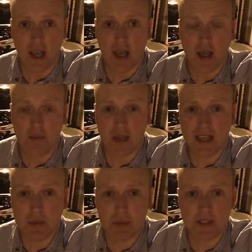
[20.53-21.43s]
um, and
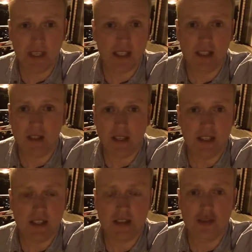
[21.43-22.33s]
in particular,
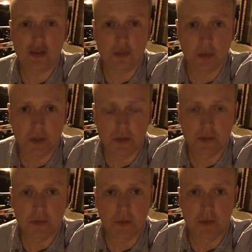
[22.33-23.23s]
it is just
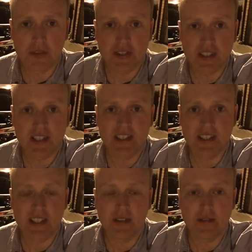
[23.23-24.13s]
beautiful to see the
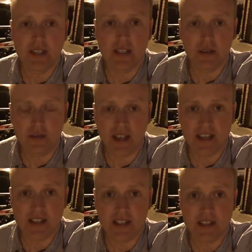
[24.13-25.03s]
scenery of
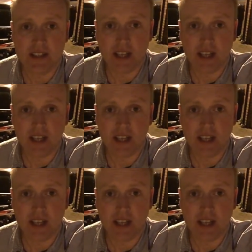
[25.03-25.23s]
Essex.